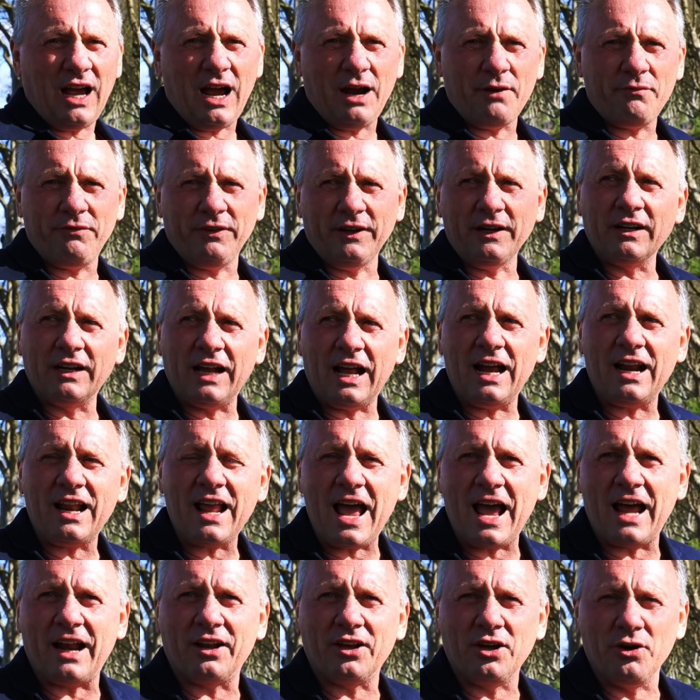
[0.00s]
I figured out
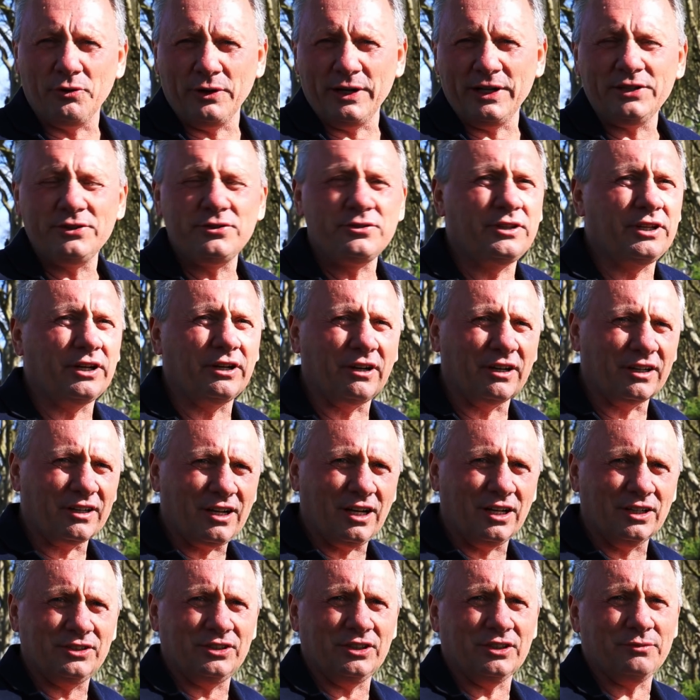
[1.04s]
how to go into their
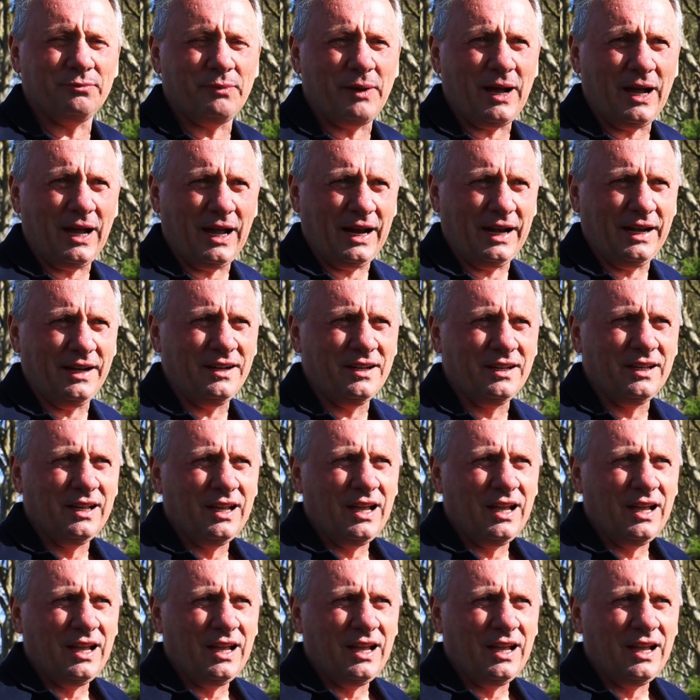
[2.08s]
unconscious mind